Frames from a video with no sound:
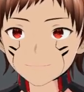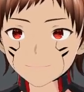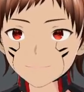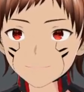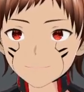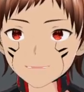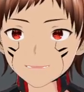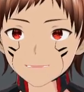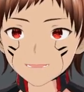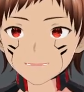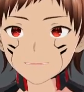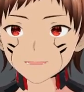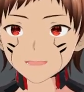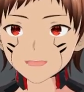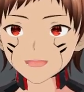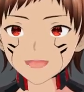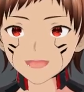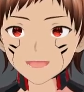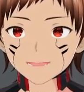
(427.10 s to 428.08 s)
If this
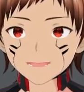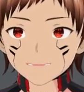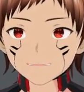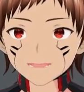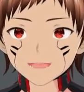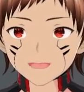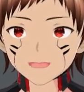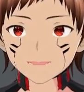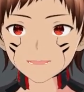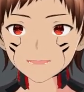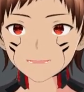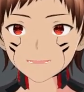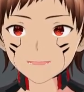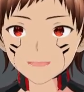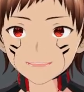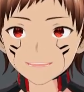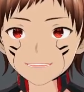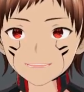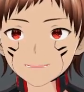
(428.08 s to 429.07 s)
model is on the field
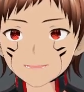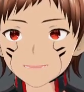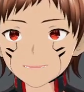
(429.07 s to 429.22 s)
battle,